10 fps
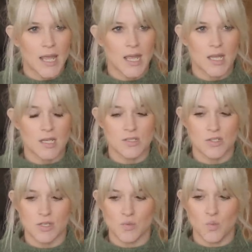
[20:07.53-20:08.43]
and
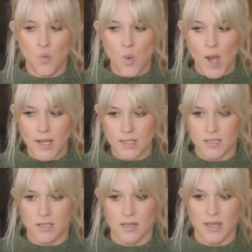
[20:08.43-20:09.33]
just
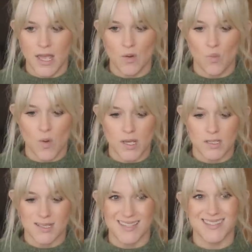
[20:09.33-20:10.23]
what they
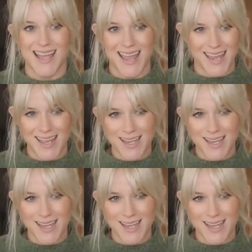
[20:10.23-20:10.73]
want to say